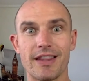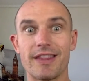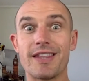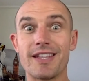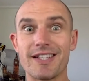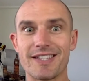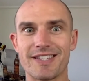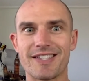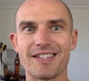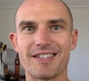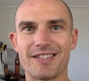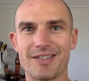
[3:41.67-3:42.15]

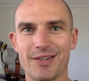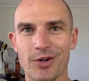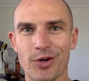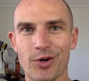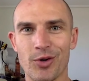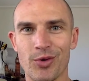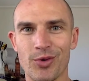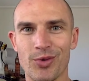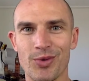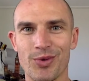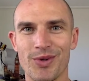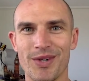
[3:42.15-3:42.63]
This is
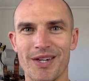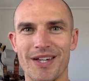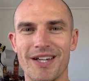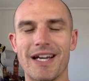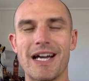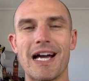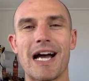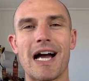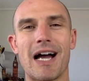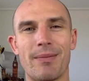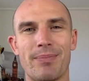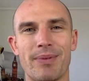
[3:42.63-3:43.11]
cool.
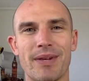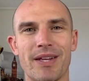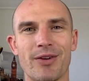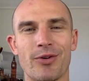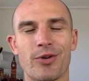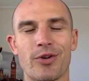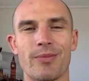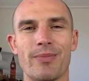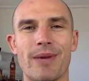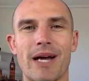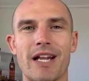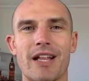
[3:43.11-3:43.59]
Happening
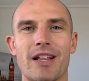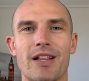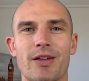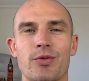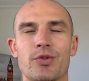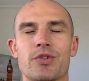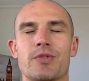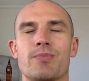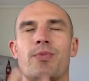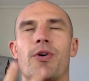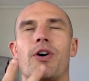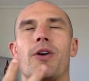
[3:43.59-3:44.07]
automatically
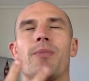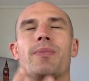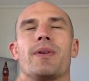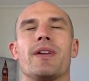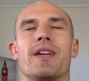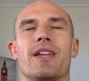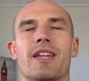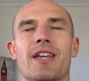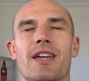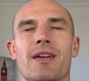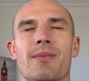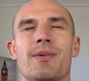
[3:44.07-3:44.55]
was
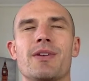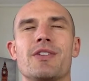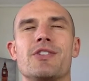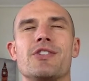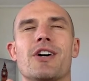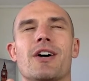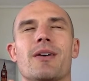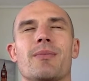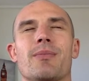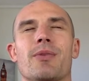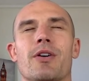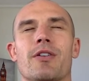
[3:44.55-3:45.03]
popping an image
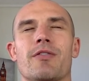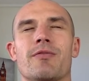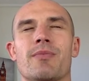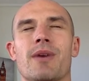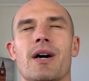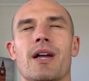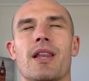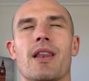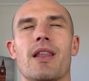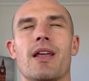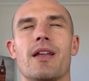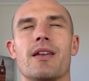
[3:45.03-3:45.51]
up of
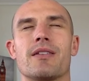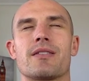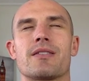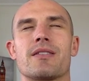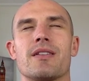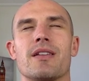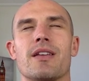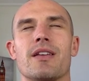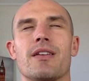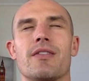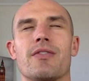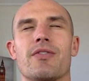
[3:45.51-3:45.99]
my
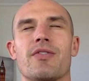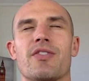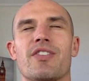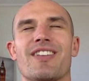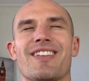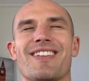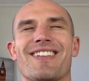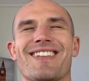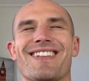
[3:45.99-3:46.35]
lettuce leaf.